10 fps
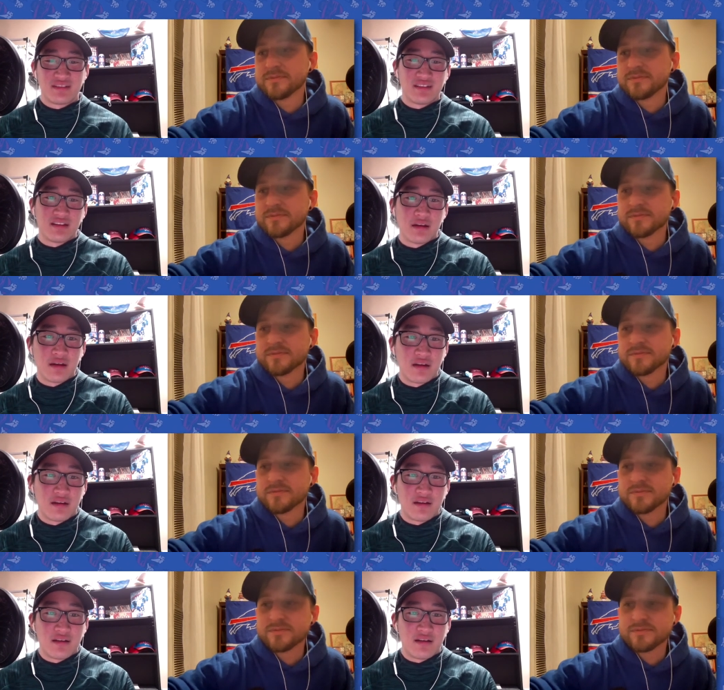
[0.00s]

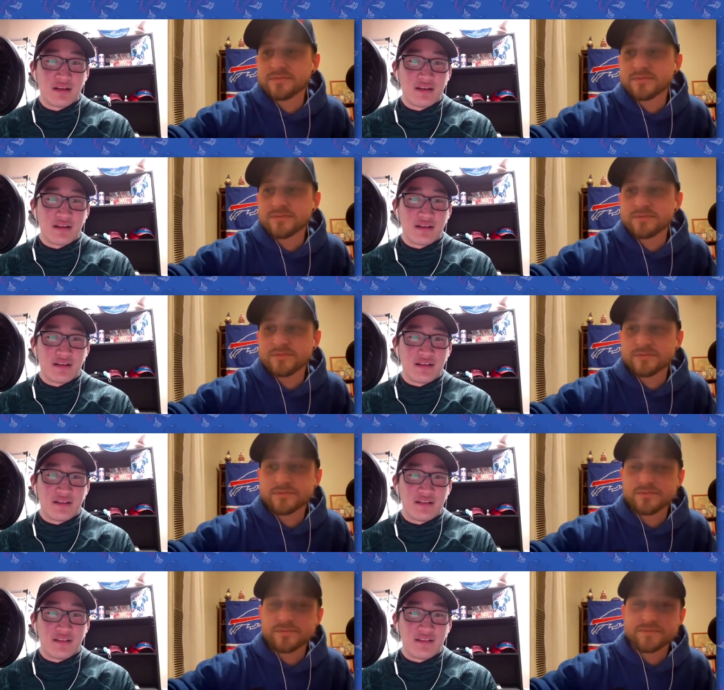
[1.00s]

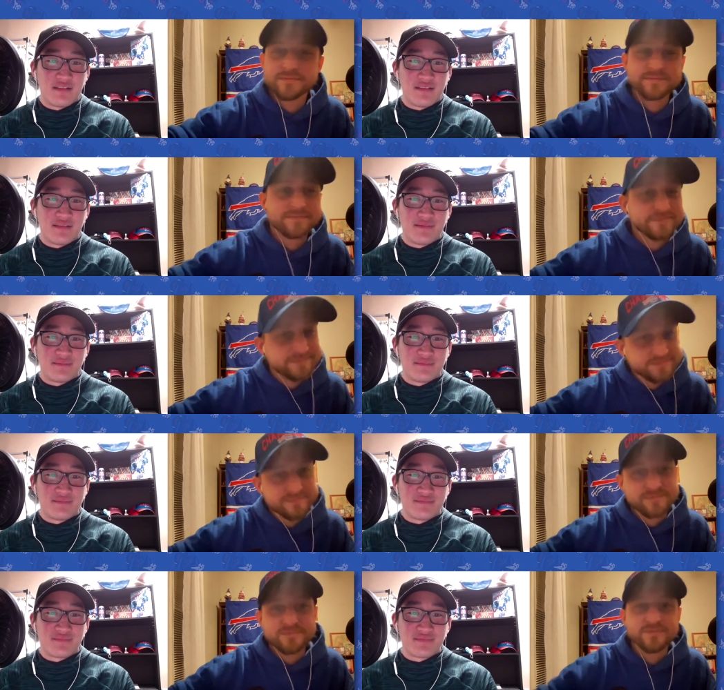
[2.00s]
(silence)